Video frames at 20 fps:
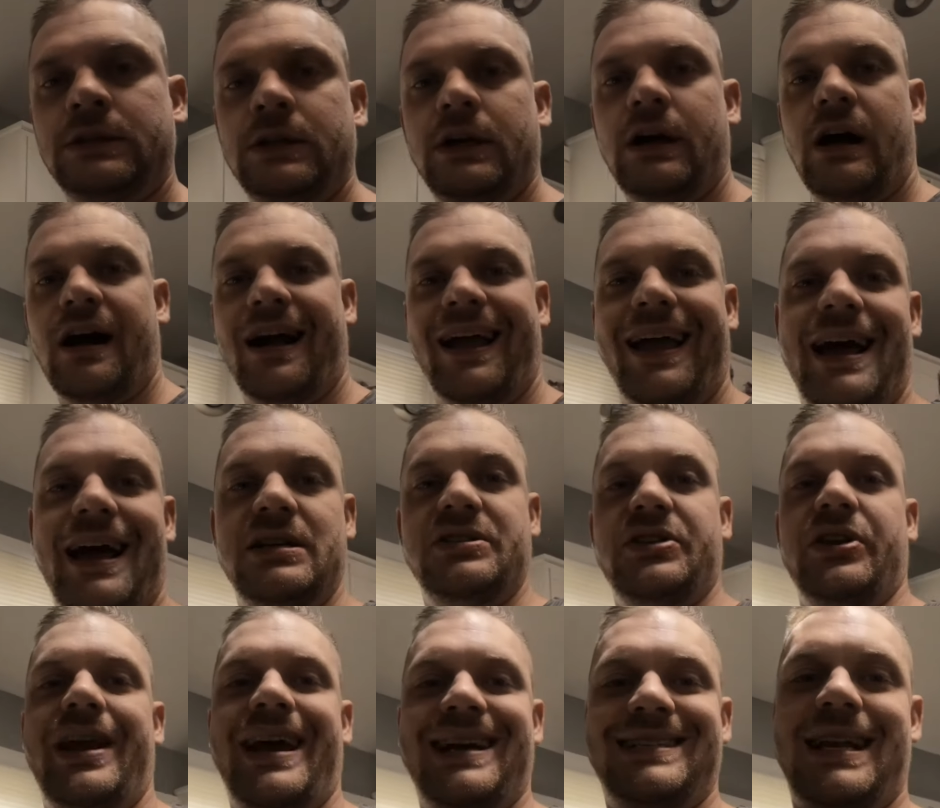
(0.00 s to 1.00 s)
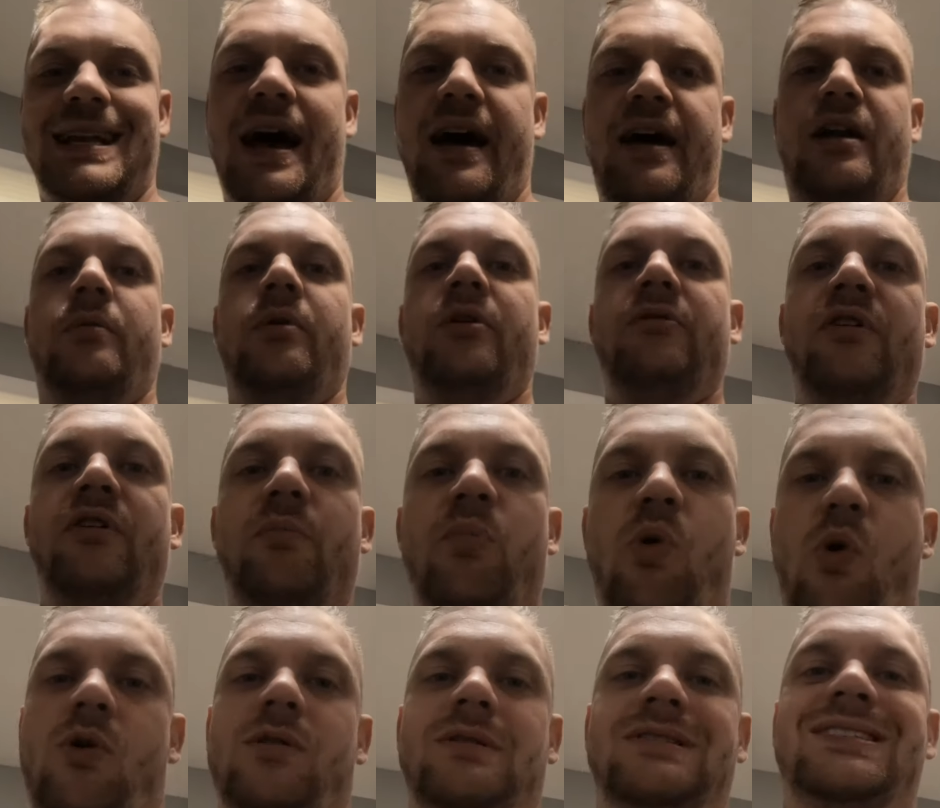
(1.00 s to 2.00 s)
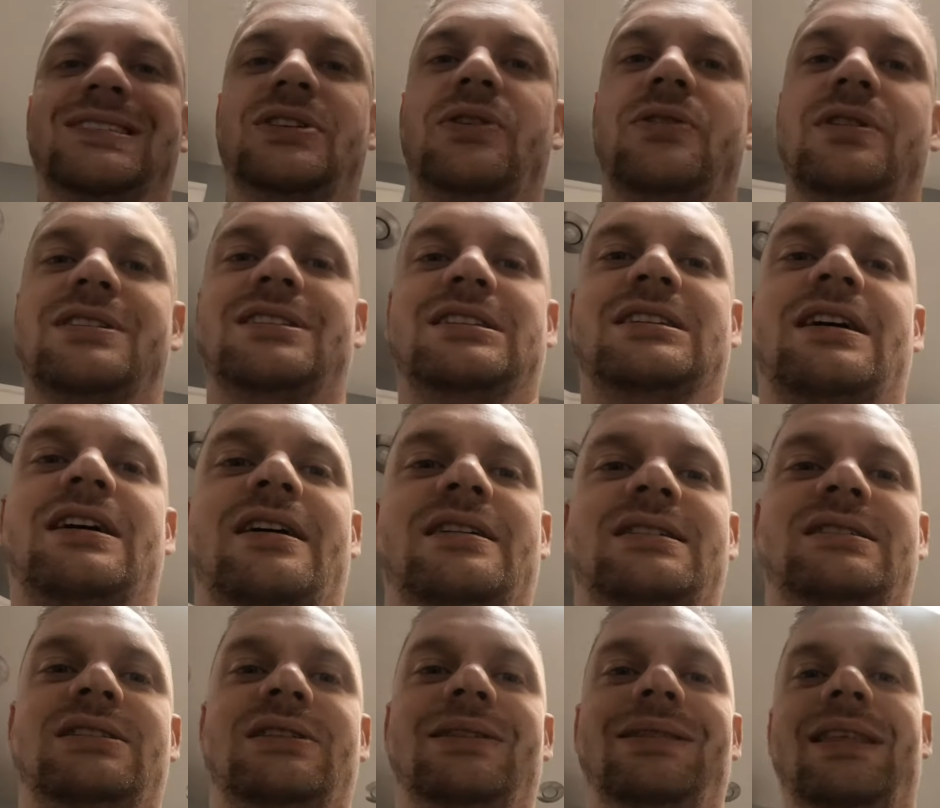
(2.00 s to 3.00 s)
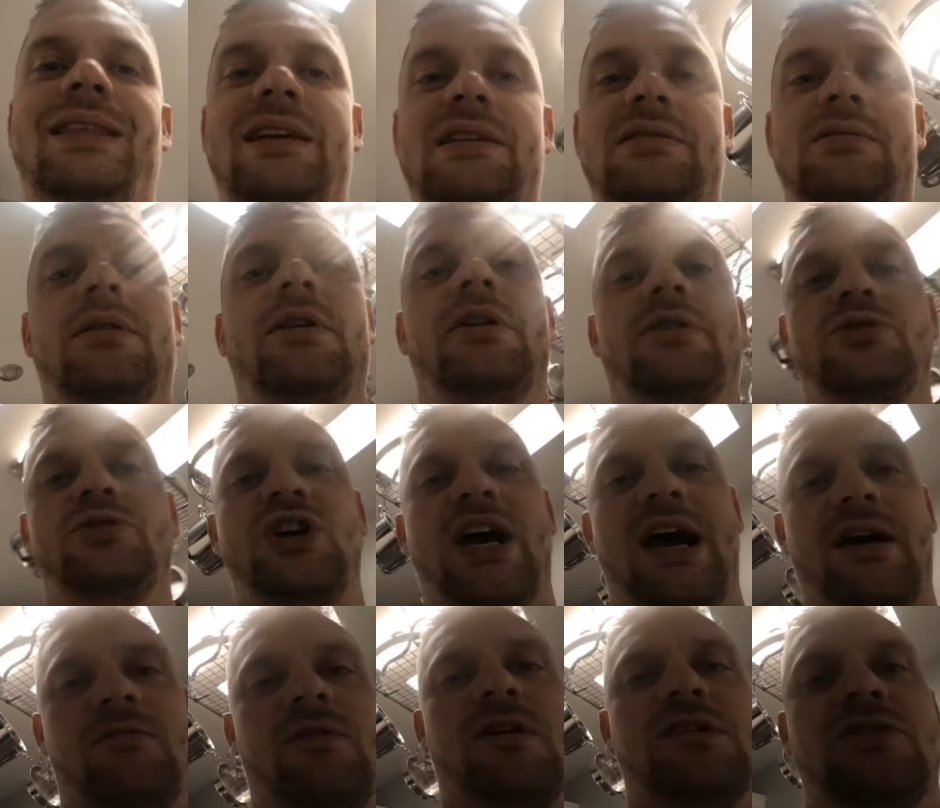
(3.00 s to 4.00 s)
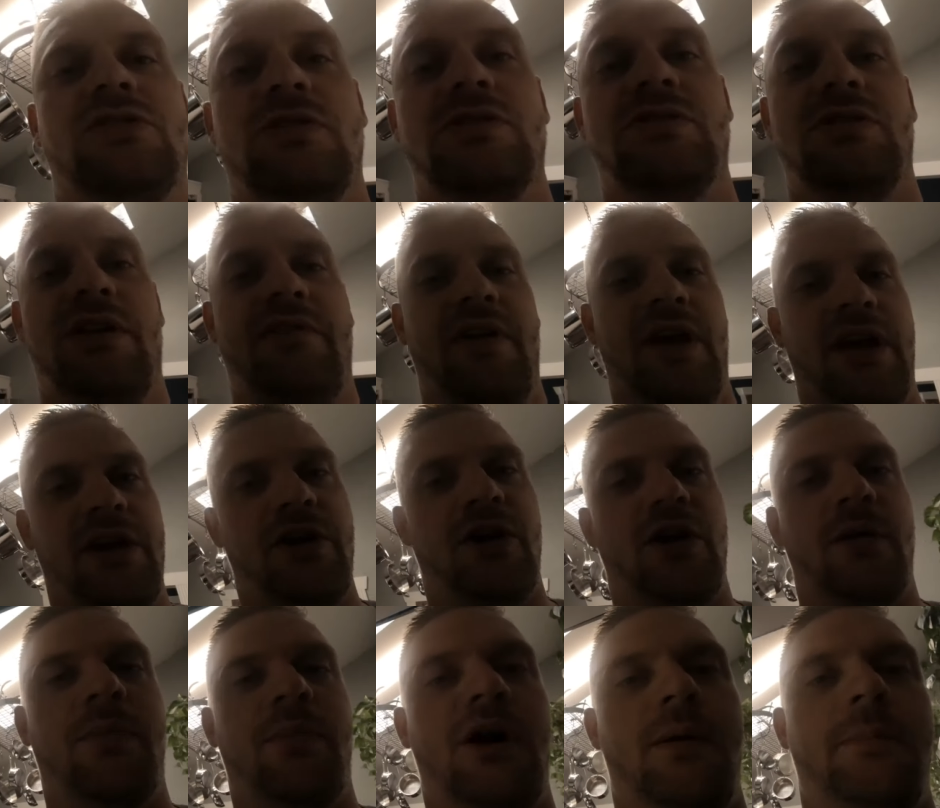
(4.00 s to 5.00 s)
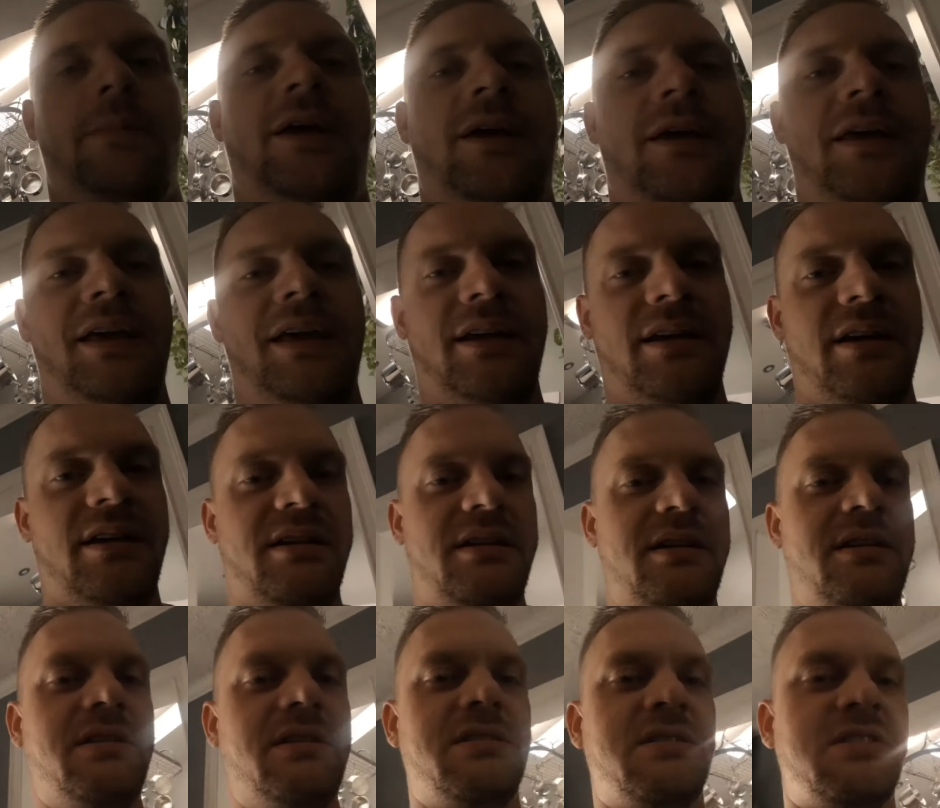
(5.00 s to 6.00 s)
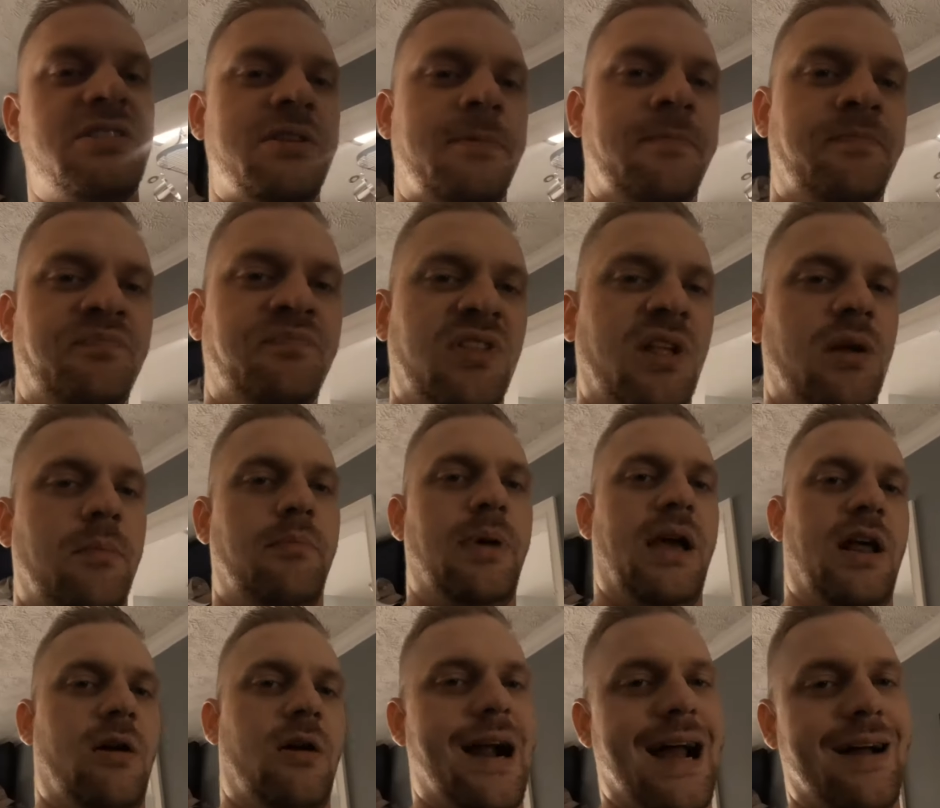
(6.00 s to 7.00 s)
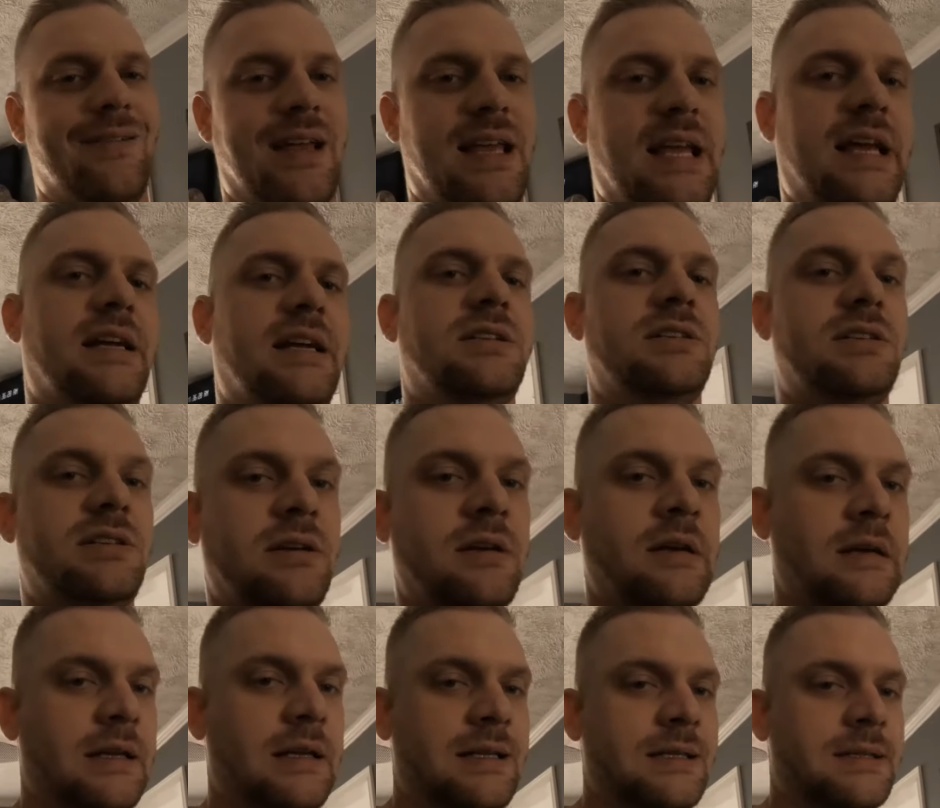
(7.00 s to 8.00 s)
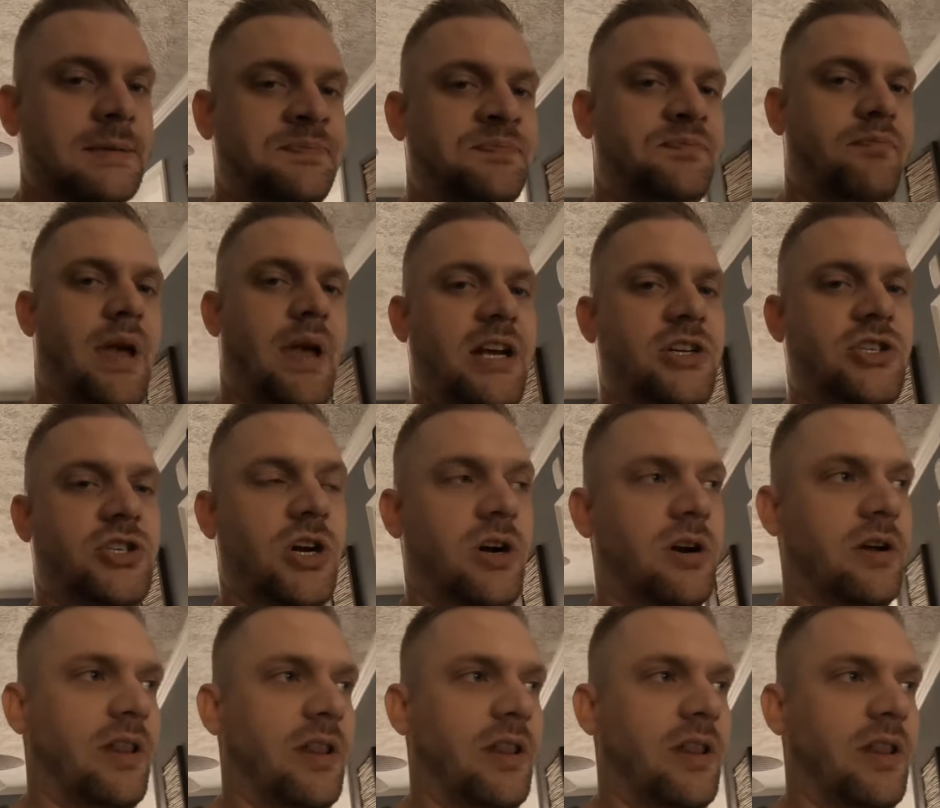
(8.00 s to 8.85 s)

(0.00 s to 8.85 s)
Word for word: All right, guys, the next item of importance to discuss these little Jack Russells living in your apartment is being around kids. Make sure